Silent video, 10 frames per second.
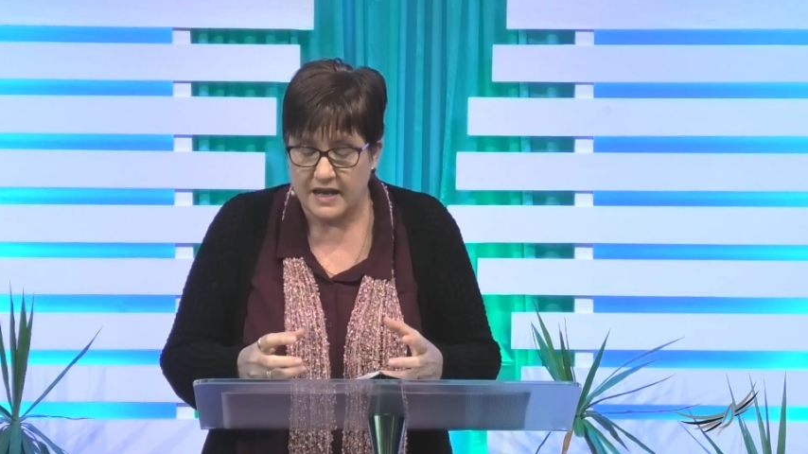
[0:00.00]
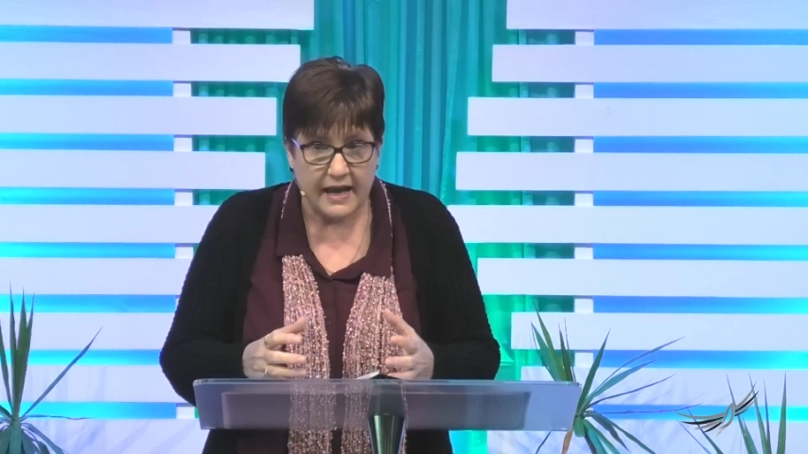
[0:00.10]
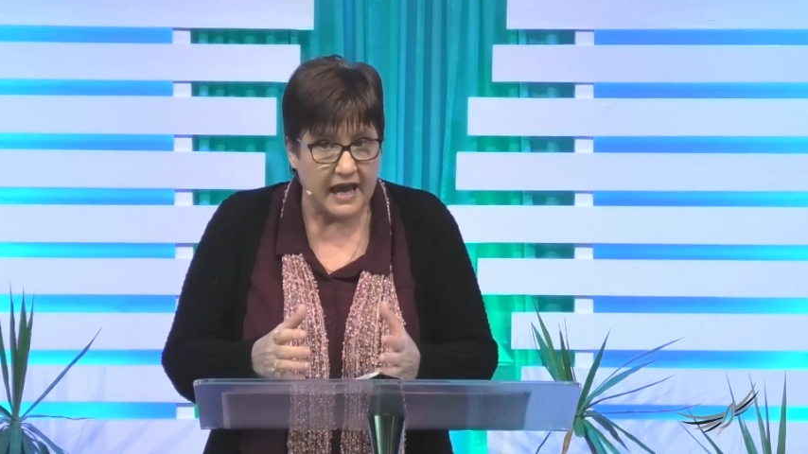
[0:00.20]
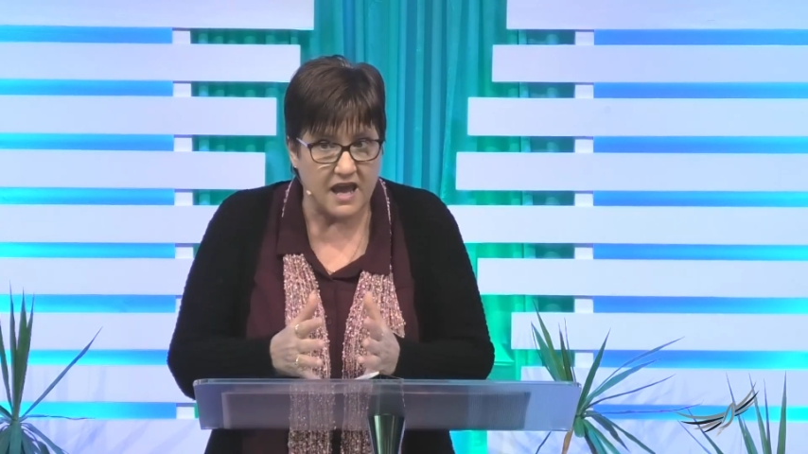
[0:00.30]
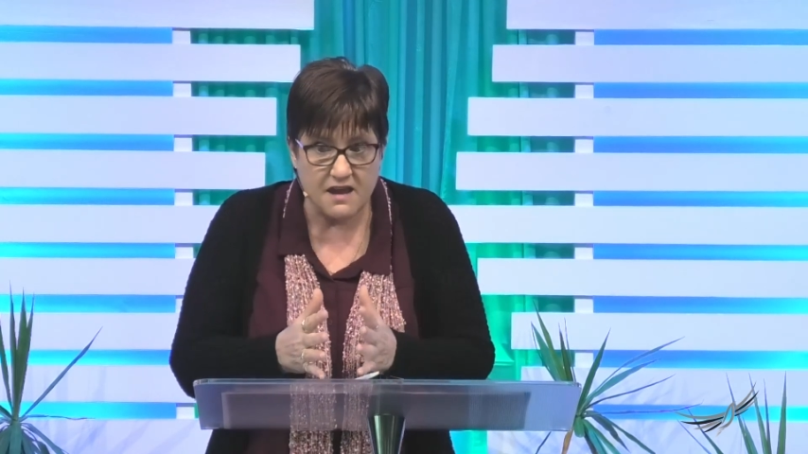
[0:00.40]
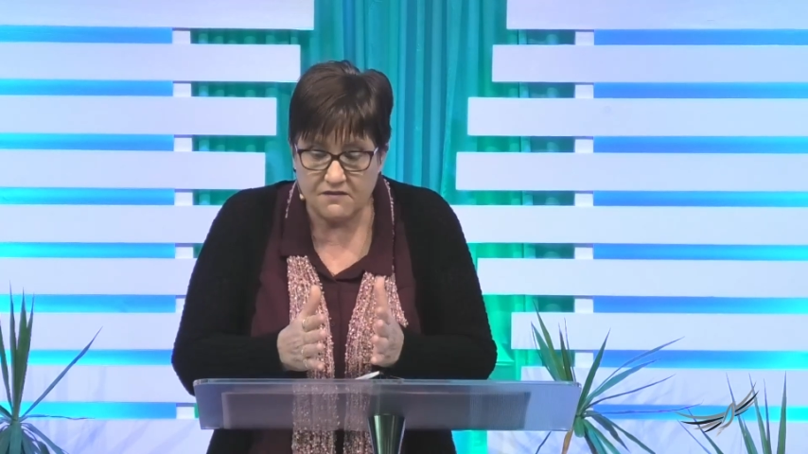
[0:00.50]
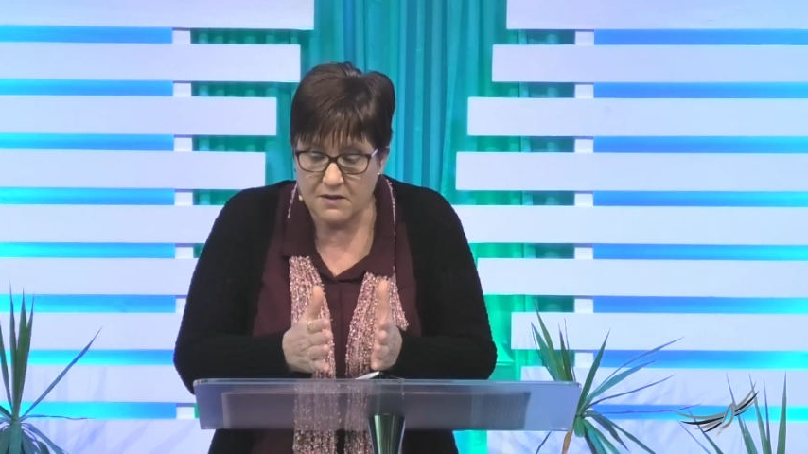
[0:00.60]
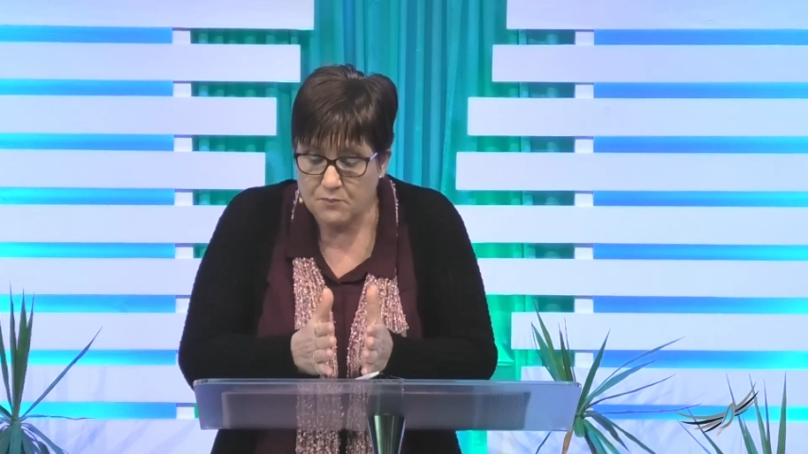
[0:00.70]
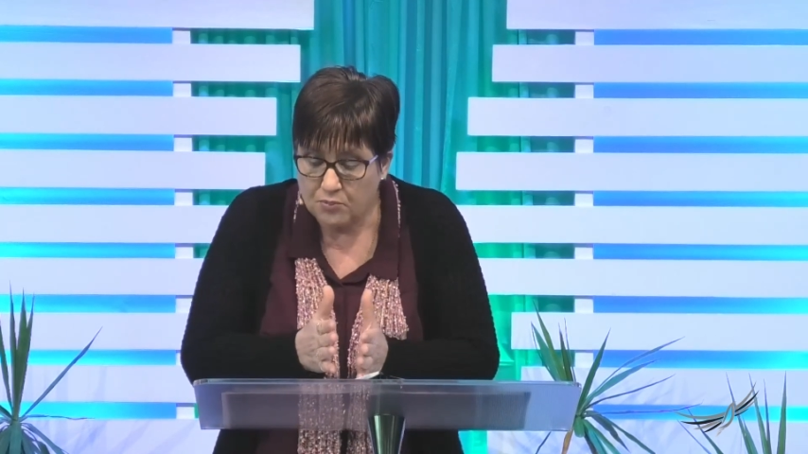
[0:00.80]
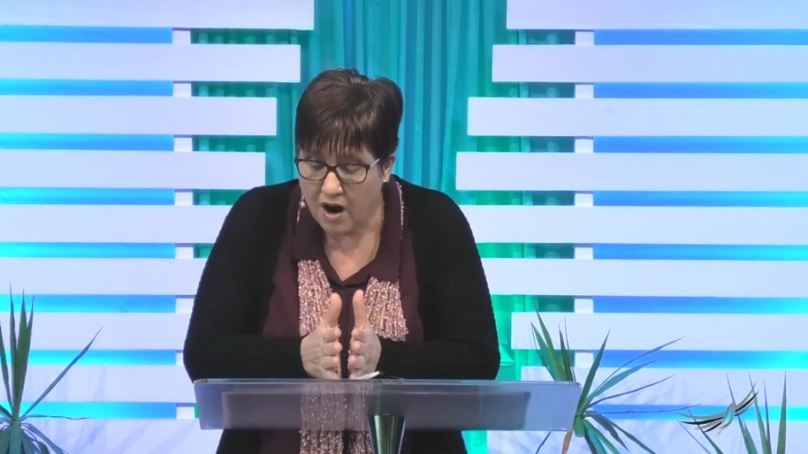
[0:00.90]

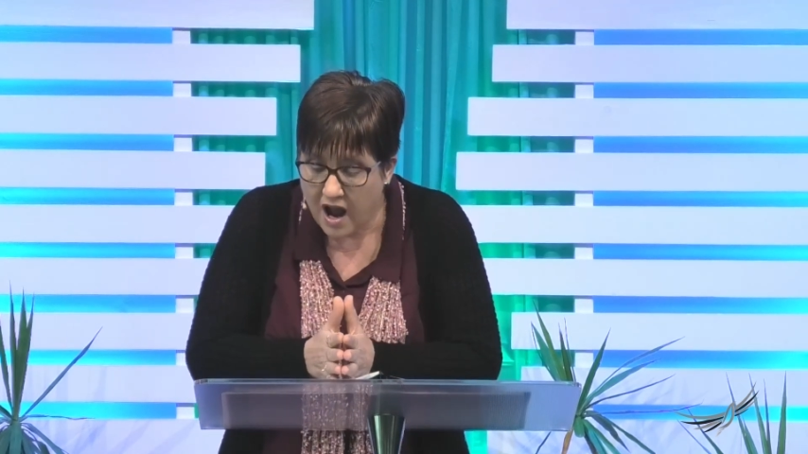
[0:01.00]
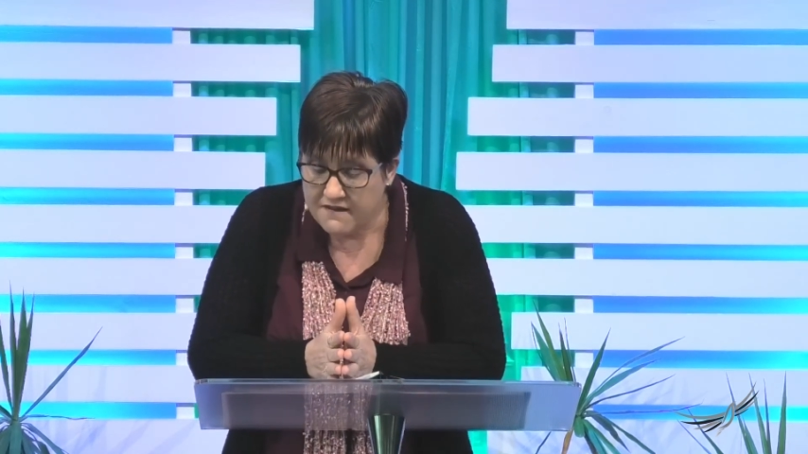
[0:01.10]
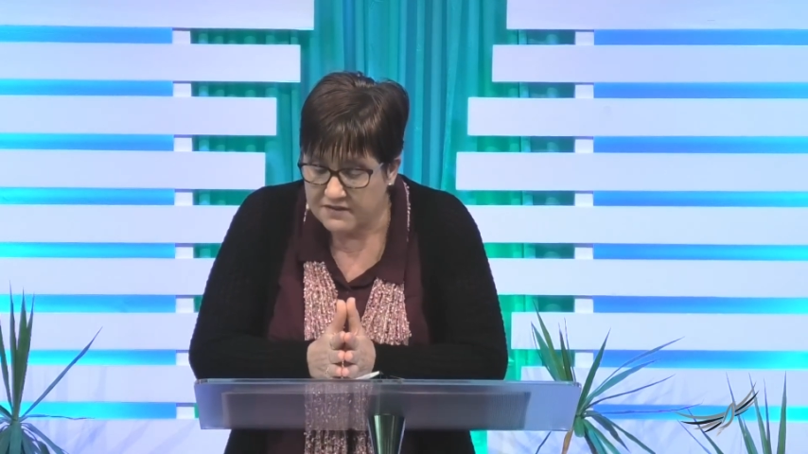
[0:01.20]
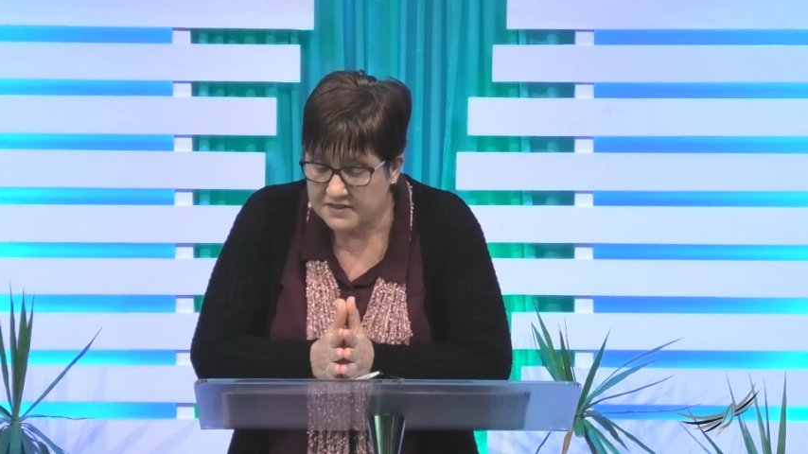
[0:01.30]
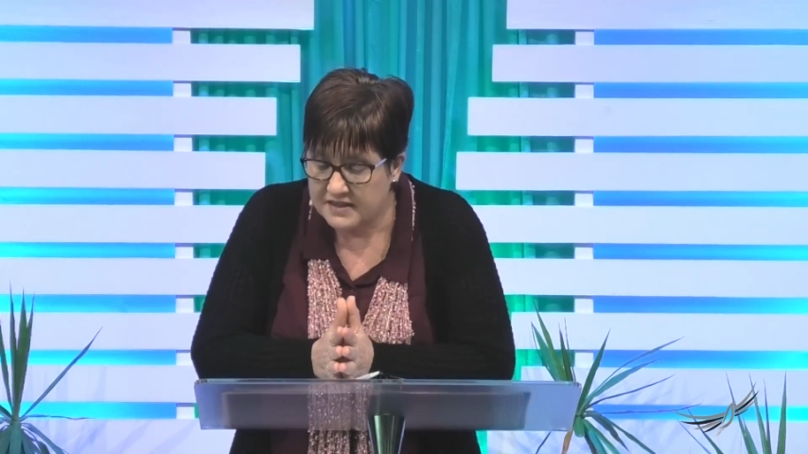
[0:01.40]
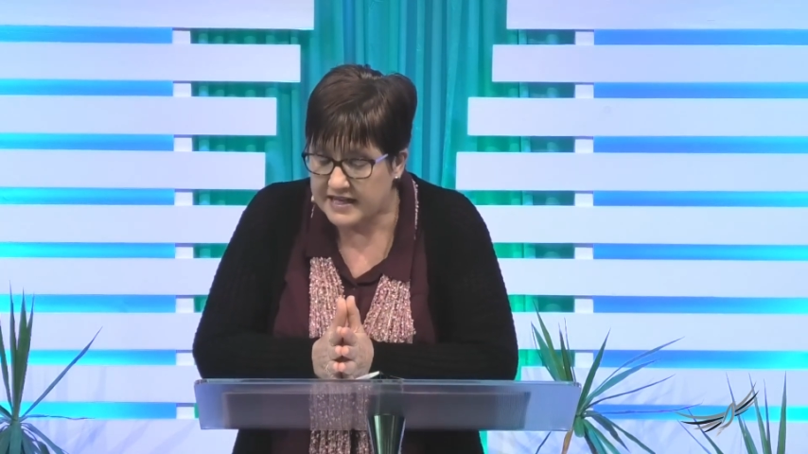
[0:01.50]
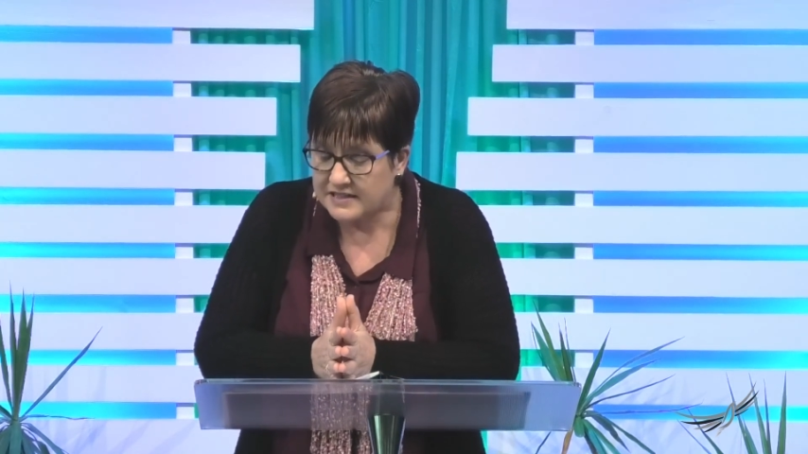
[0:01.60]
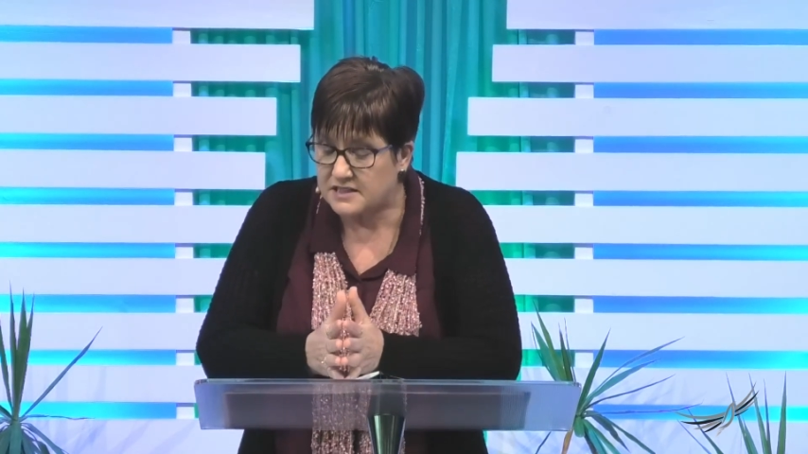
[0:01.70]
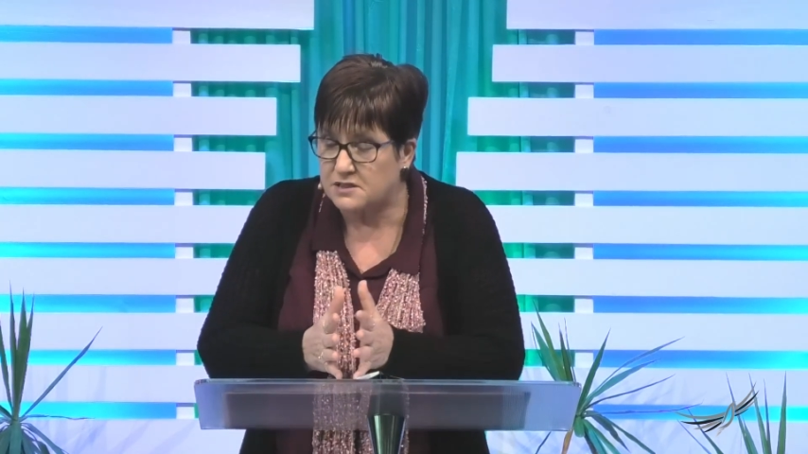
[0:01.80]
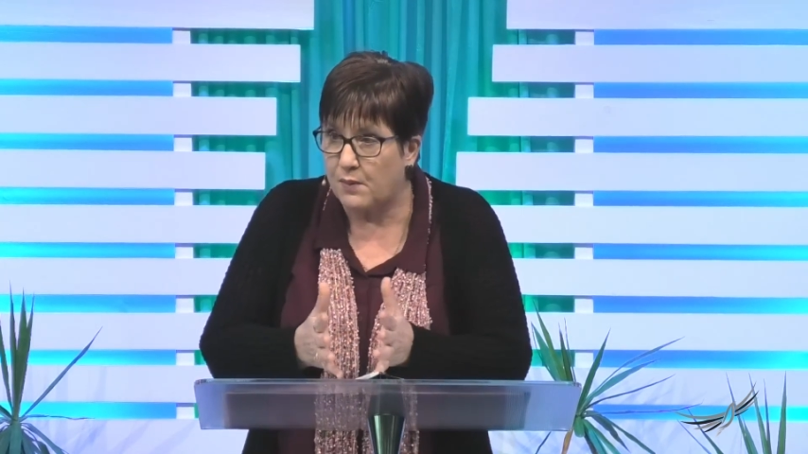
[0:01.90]
even private
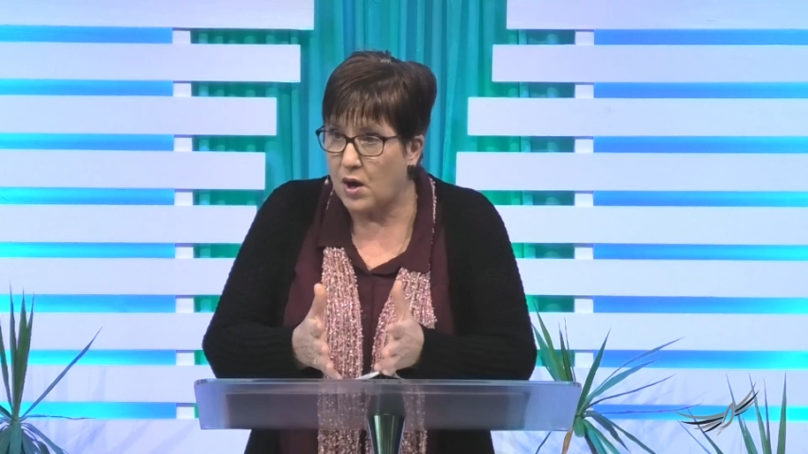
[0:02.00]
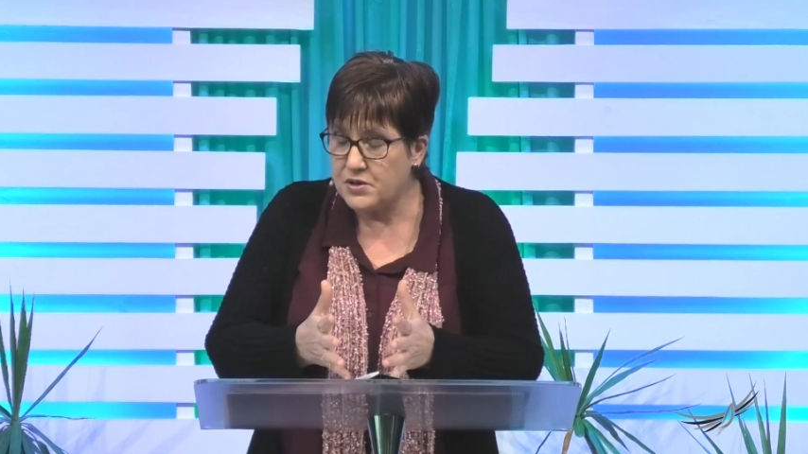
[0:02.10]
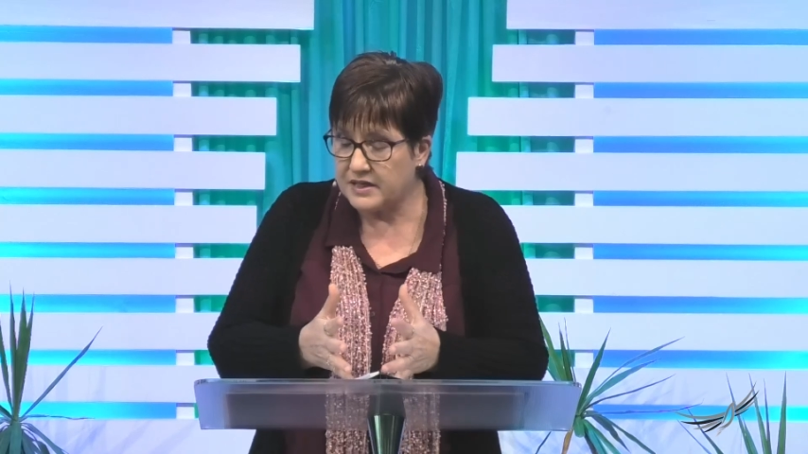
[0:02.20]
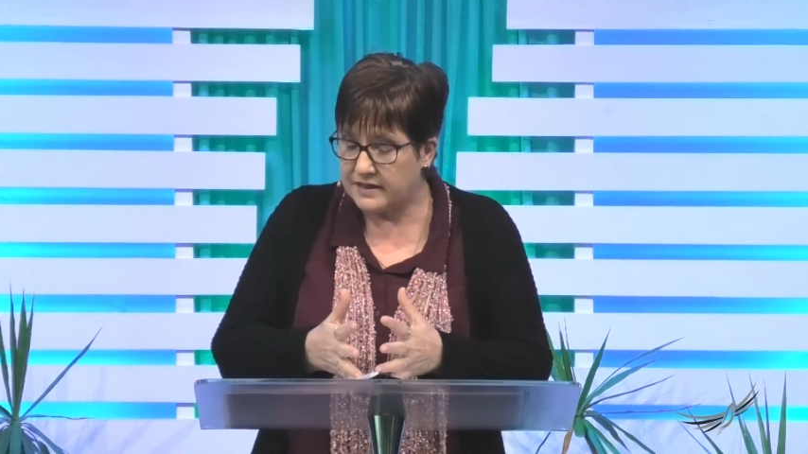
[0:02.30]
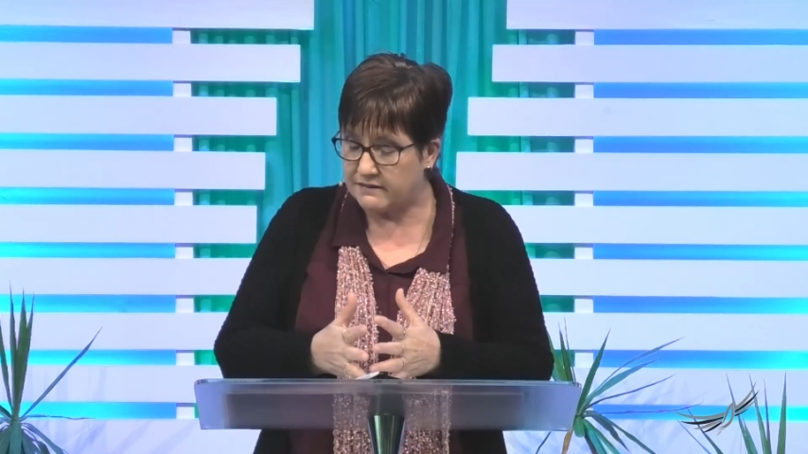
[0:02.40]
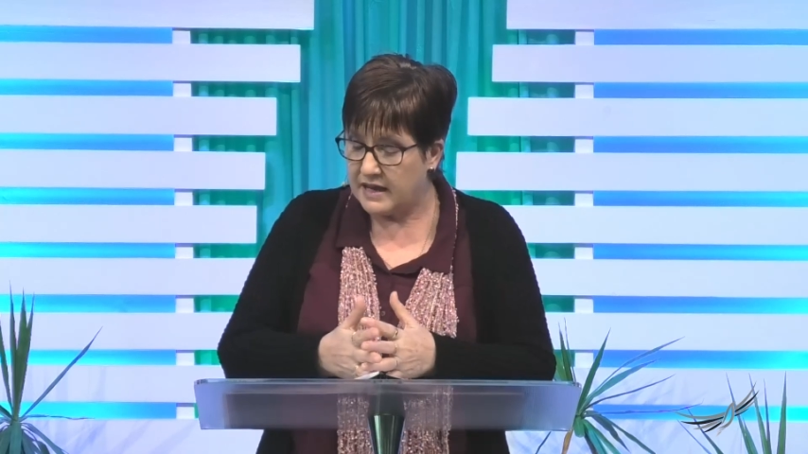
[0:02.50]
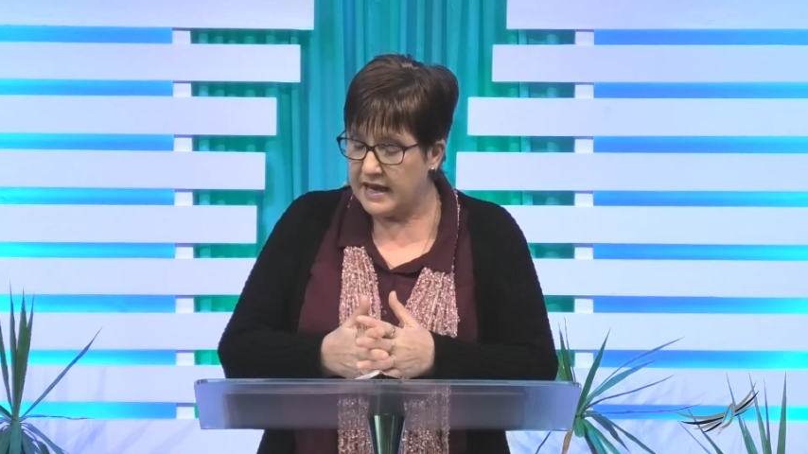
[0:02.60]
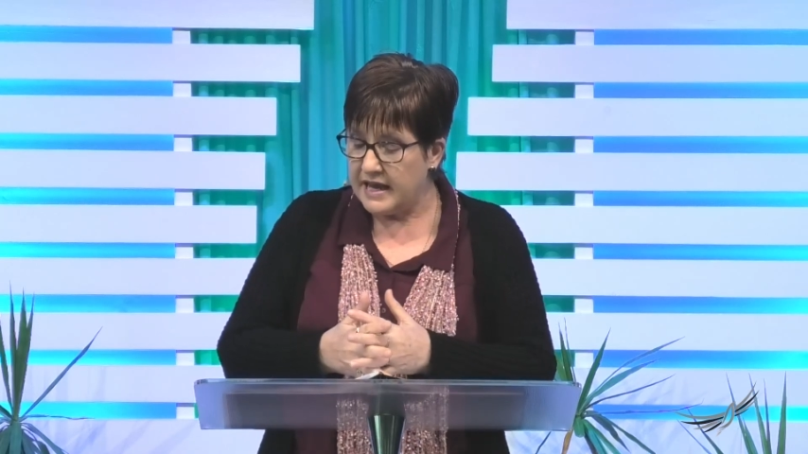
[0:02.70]
things spoken